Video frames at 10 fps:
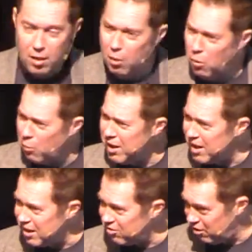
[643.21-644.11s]
and what we
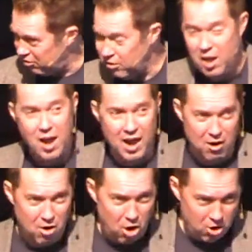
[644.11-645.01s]
get is this:
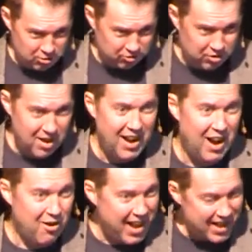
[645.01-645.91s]
our hearts,
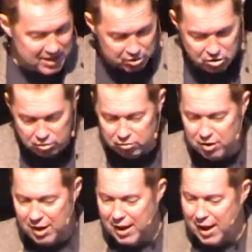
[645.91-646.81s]
our attitudes,
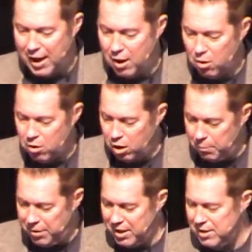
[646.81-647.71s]
our
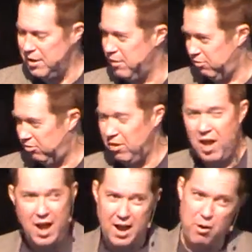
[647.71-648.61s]
opinions,
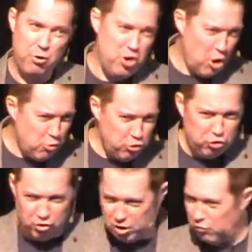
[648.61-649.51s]
our
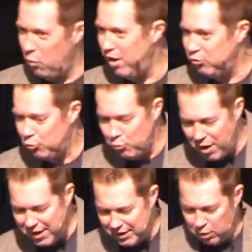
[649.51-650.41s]
notion of what's
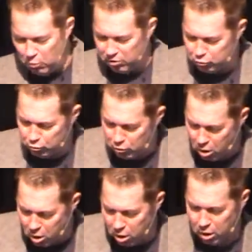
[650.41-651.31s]
right and what's
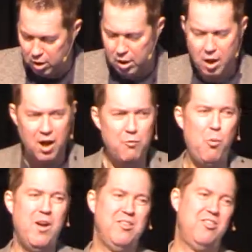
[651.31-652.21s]
wrong, of
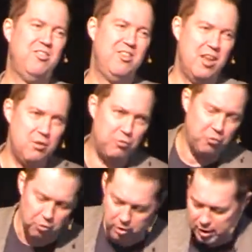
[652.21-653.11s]
what's
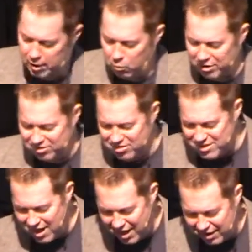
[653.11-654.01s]
sinful and what's
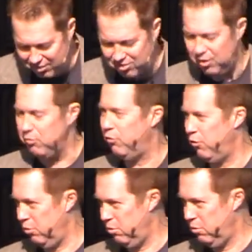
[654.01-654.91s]
not
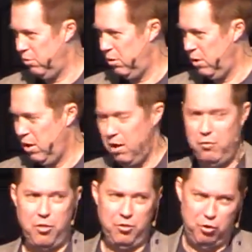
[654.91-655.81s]
sinful, of
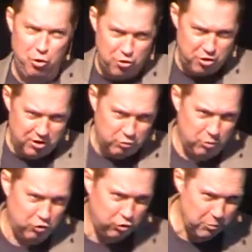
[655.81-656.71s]
the good things that
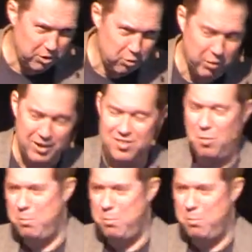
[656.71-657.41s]
we should be doing, the